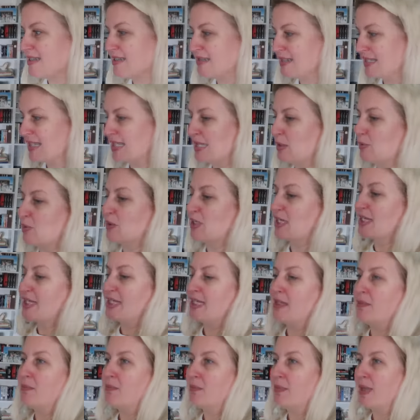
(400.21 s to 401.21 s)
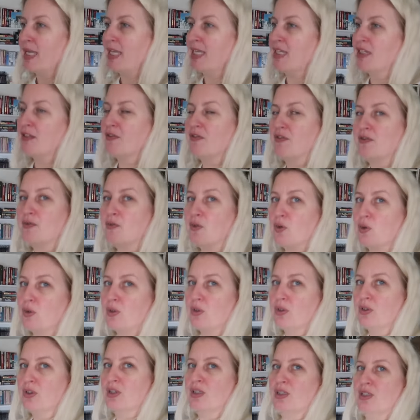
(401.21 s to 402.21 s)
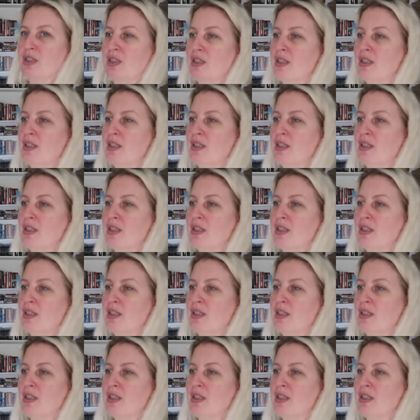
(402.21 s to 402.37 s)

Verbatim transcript: see what I can make for